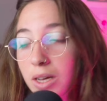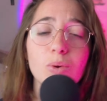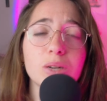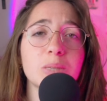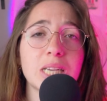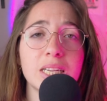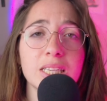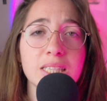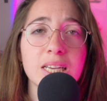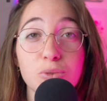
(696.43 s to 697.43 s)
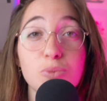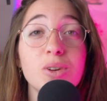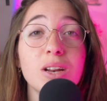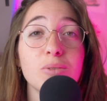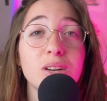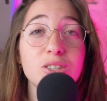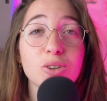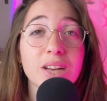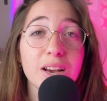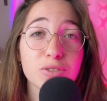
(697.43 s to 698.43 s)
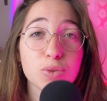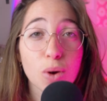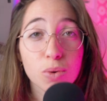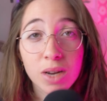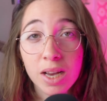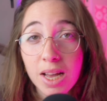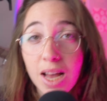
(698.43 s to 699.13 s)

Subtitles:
What I'm saying is, you really don't have to own